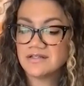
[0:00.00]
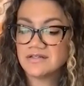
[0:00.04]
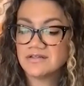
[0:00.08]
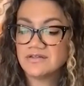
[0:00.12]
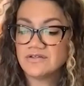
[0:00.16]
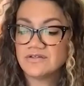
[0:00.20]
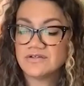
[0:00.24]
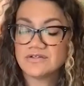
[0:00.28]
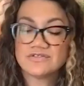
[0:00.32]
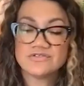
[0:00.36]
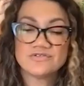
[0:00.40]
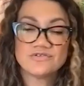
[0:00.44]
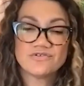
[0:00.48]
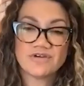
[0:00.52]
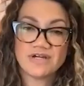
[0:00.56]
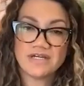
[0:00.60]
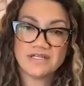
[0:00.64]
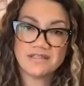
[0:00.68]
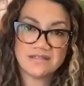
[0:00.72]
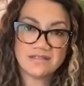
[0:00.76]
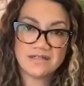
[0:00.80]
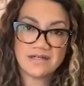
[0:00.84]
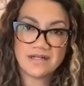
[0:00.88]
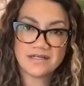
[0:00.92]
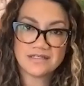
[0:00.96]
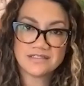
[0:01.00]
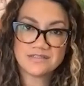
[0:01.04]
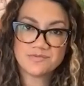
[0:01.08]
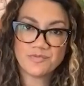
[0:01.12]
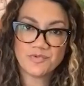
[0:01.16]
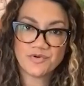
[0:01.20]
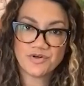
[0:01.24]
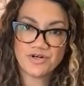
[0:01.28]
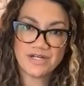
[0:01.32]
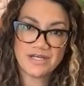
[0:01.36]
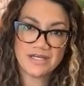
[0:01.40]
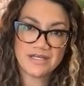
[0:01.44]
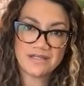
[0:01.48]
looks great the next
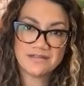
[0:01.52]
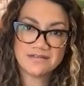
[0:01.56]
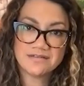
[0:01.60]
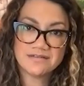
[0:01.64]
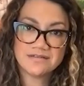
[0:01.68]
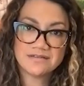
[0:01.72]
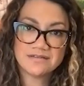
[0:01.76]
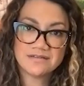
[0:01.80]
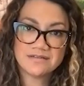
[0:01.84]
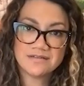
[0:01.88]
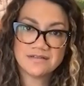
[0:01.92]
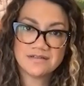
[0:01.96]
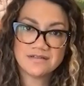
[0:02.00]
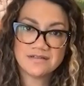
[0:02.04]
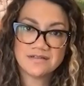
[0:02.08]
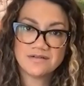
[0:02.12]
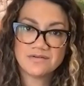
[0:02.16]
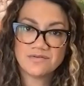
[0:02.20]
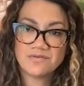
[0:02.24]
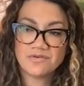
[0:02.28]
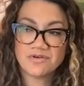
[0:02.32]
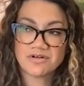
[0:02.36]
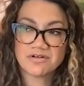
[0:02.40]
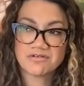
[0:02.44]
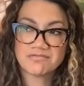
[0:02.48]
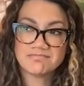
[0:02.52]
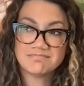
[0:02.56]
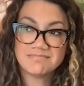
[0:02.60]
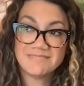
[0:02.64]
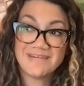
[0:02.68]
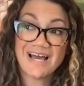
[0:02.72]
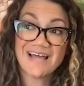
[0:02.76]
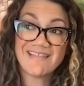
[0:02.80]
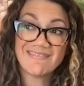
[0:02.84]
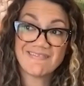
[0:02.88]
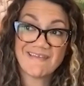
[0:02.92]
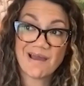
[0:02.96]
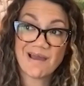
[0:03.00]
morning or
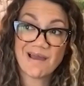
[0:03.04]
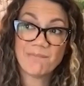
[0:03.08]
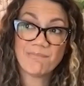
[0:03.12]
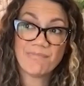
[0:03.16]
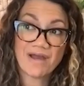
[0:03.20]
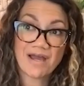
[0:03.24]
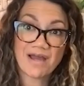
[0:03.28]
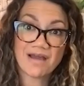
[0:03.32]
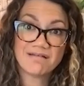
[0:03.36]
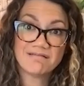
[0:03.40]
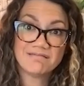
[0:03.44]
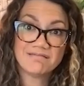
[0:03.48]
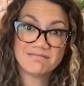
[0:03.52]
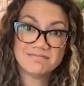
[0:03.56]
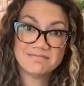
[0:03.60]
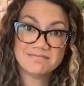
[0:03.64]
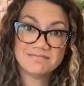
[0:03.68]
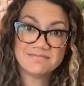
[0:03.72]
not that bad.